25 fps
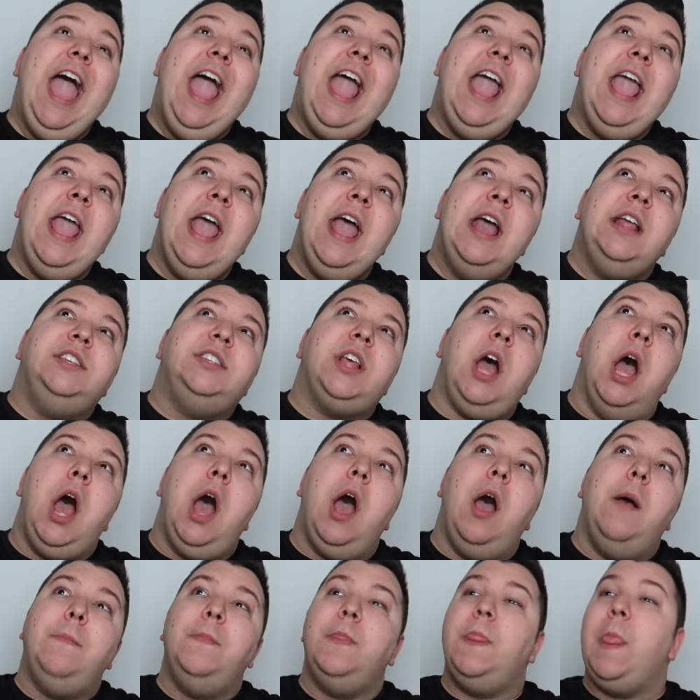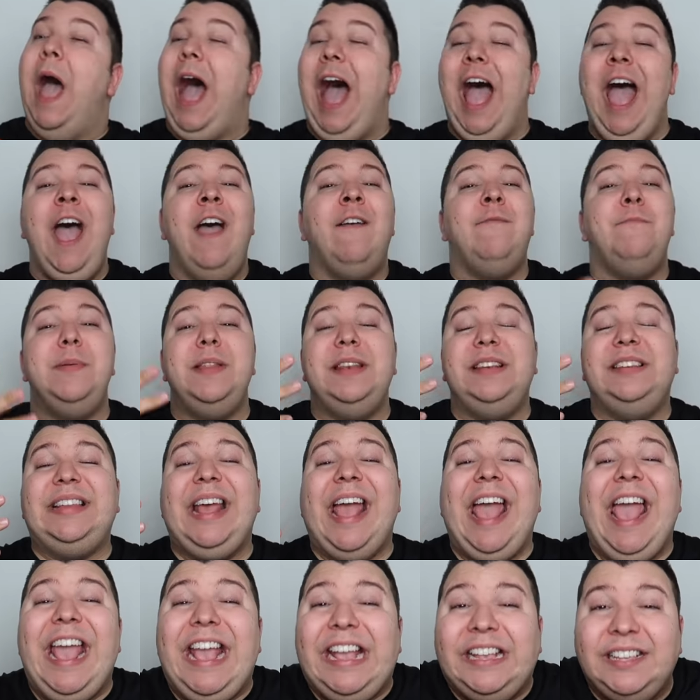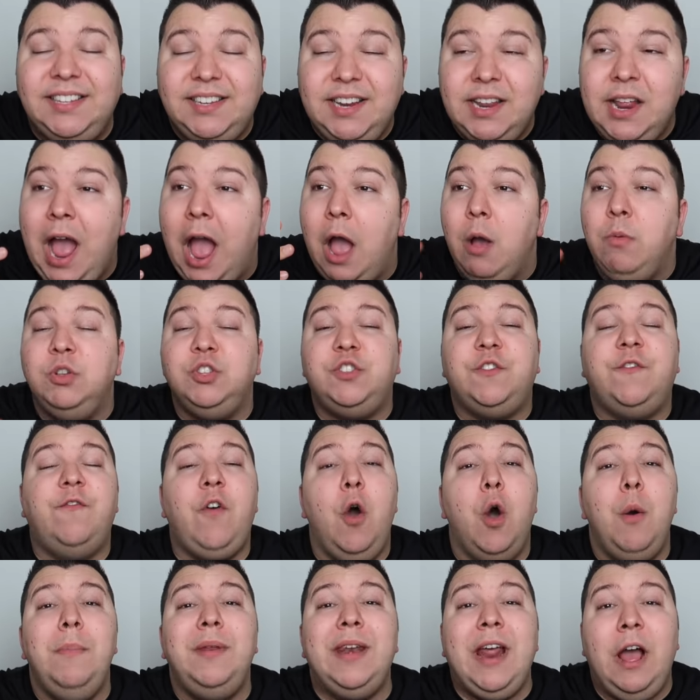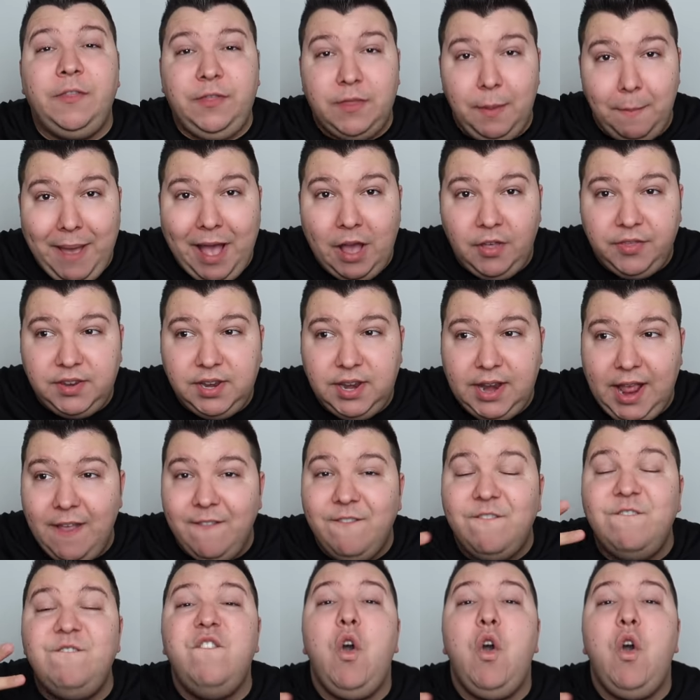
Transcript: And I have been tasting it. I was foaming out the mouth today.